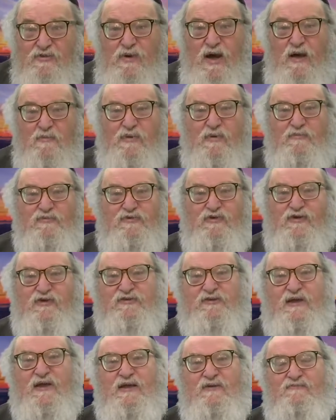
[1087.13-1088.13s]
The Rambam should
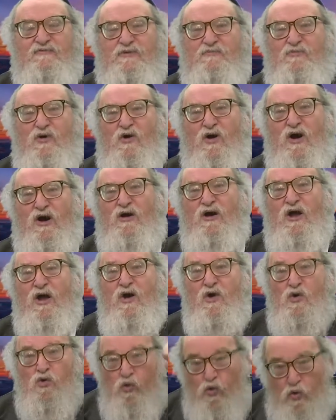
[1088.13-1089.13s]
have said even more,
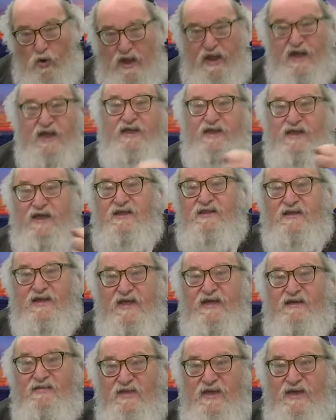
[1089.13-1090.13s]
we can
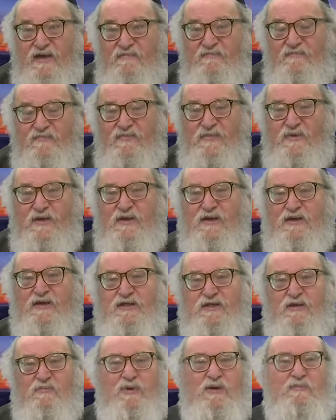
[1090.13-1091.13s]
kill him
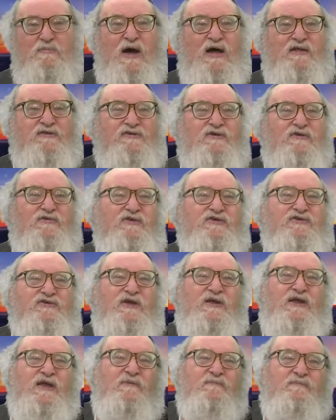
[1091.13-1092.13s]
to be matzel the
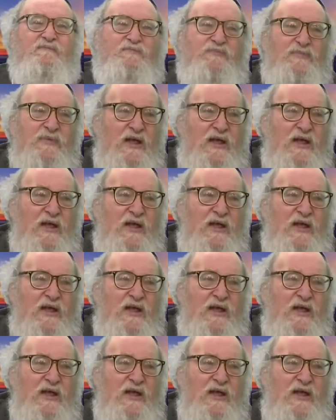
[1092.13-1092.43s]
city.